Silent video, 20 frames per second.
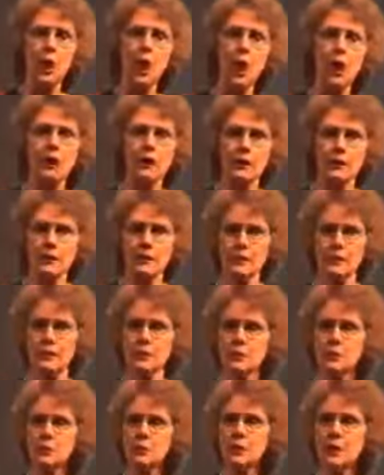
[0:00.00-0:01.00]

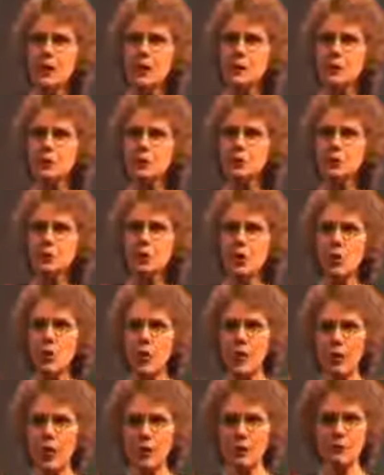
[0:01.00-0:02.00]
caucus to be able to
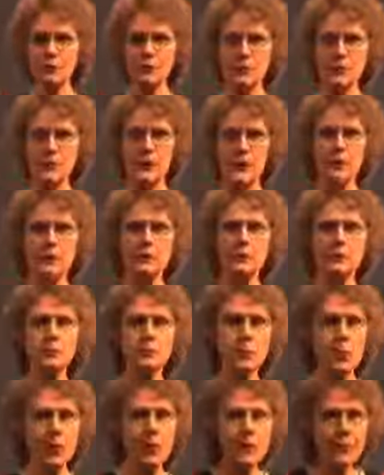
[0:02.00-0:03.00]
go out and
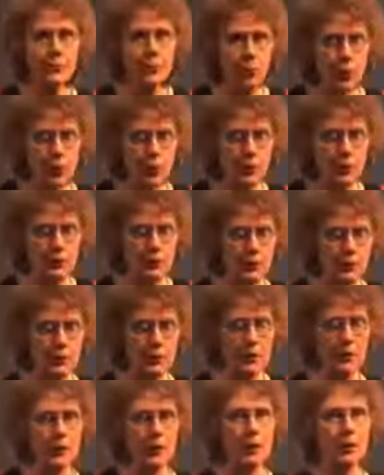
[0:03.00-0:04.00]
spread the
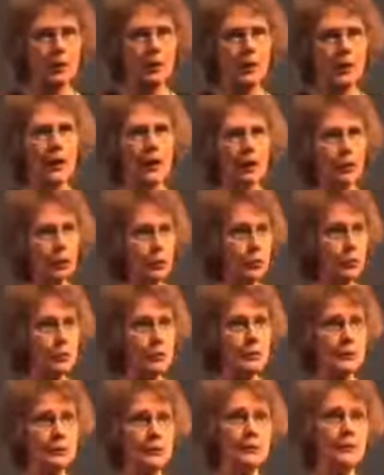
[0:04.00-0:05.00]
word. And
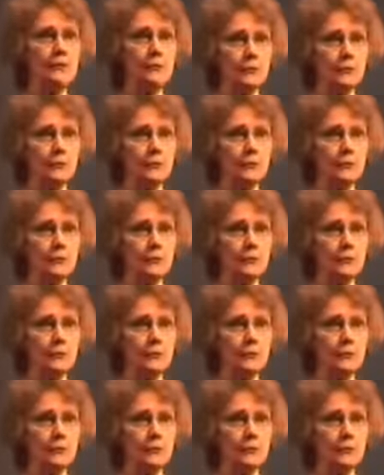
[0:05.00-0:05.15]
use this